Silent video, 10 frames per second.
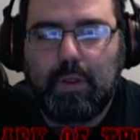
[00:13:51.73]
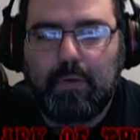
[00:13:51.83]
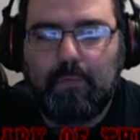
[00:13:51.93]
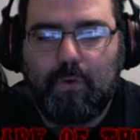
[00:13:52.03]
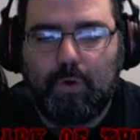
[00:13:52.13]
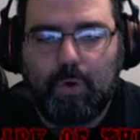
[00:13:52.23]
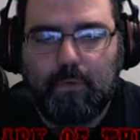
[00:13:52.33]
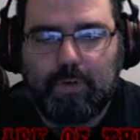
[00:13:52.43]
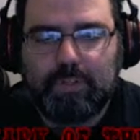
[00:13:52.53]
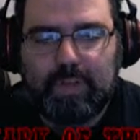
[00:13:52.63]
Four
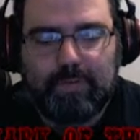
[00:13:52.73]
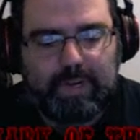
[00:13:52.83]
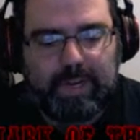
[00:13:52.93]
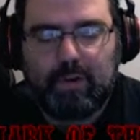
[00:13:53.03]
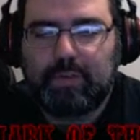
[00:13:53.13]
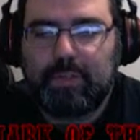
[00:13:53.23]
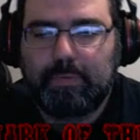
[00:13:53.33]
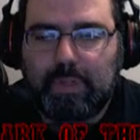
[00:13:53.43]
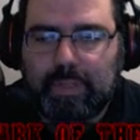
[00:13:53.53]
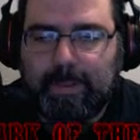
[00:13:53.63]
over, seven down, something
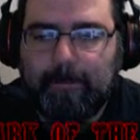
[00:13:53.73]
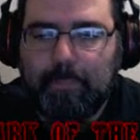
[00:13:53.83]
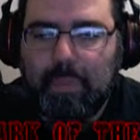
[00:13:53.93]
like that.